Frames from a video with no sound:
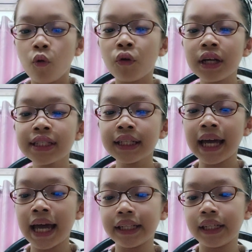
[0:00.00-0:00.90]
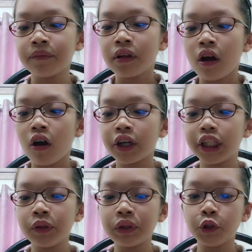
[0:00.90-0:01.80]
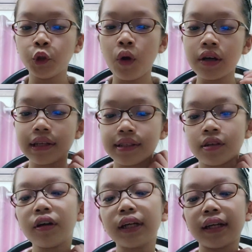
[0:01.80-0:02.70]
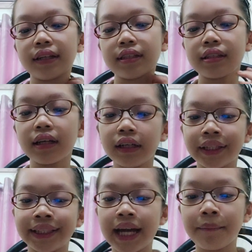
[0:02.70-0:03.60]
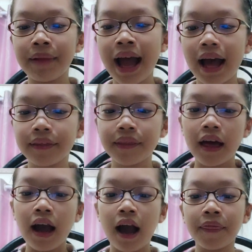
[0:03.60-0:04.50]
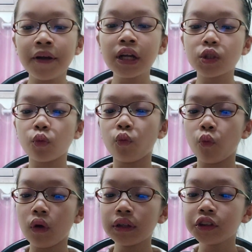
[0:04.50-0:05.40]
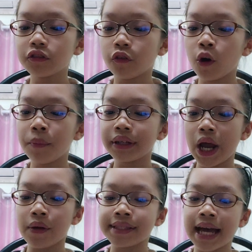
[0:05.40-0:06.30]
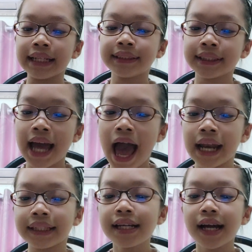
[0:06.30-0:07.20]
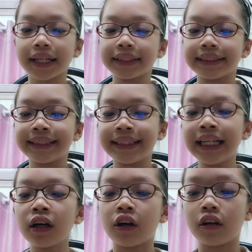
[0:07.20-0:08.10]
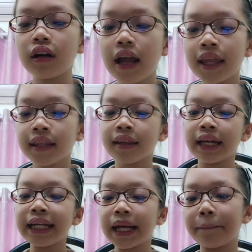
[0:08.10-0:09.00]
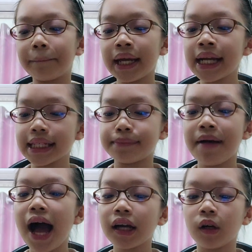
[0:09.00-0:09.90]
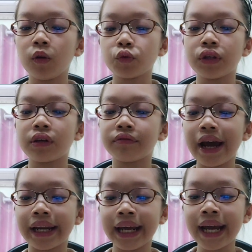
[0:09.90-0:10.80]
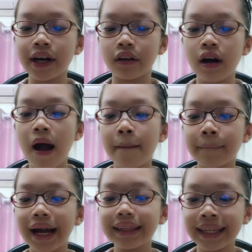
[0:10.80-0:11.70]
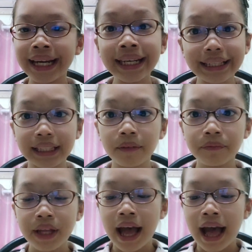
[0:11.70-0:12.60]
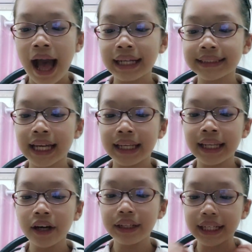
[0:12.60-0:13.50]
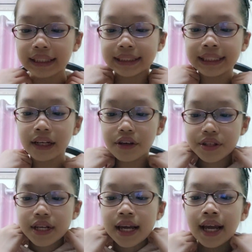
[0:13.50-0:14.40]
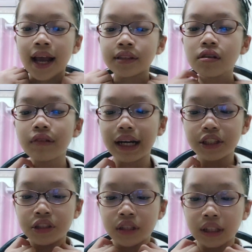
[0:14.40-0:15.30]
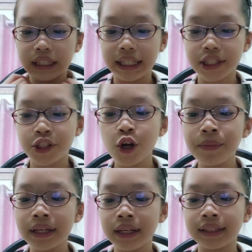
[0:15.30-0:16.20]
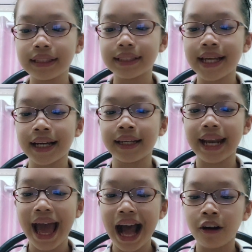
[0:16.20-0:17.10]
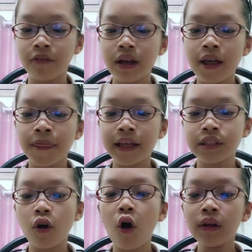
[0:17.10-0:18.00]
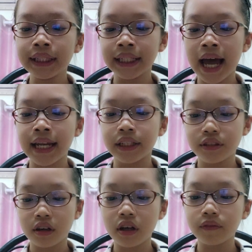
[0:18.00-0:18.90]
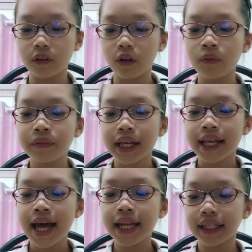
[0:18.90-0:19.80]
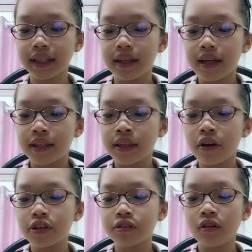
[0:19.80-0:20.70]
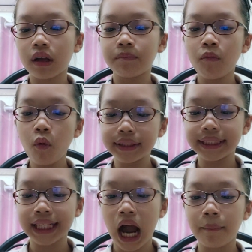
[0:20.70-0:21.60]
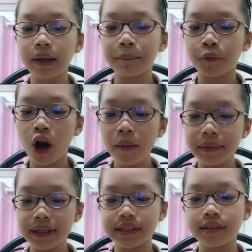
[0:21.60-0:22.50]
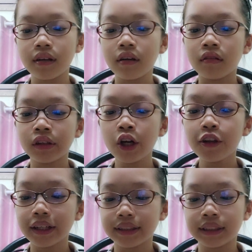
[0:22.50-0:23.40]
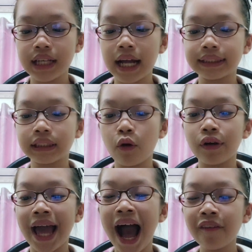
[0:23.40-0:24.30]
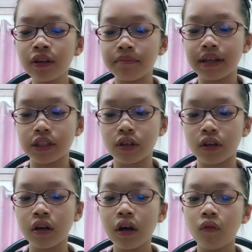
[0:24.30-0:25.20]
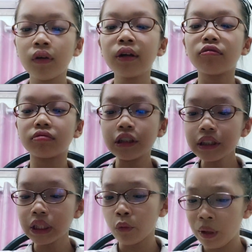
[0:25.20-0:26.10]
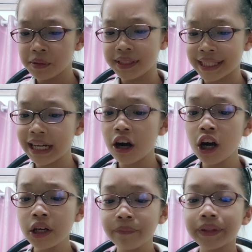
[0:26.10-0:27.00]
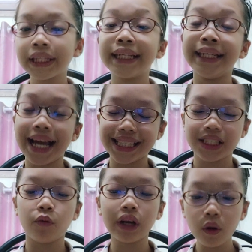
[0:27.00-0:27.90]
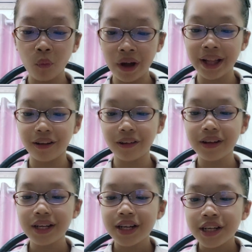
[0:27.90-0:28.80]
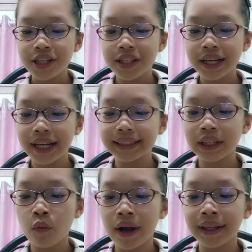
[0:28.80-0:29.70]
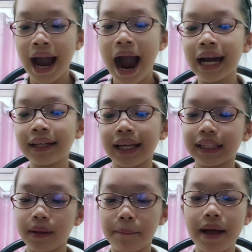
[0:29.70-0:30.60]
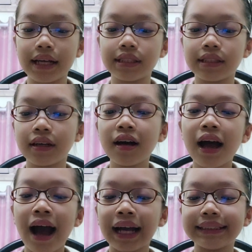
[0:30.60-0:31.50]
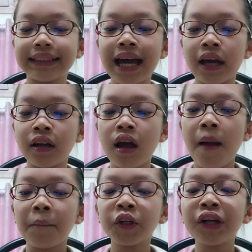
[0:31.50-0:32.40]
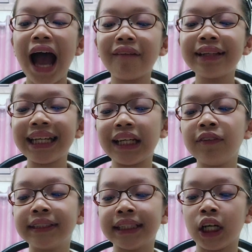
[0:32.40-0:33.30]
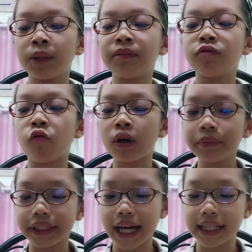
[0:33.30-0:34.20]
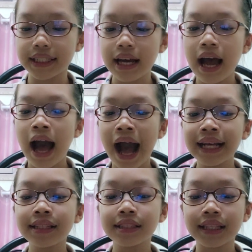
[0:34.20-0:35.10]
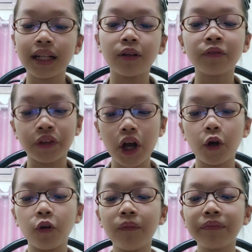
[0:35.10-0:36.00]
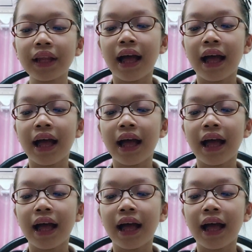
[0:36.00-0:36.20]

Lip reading: What is it, Hetty? Aren't you enjoying the circus? Jem asked. I think it's wonderful, but now it's ended and I didn't get to see her. The lady in pink spangles with red hair. My lady, I said, nearly in tears. It's all right, Shirley. She'll be in the second half. This is only an interval. Hetty, there's a lot more to come, I promise. Really? And so we haven't missed her. We really will see her? Yes, we will. She's the one I like the best, I said, but you haven't even seen her perform yet. I still know.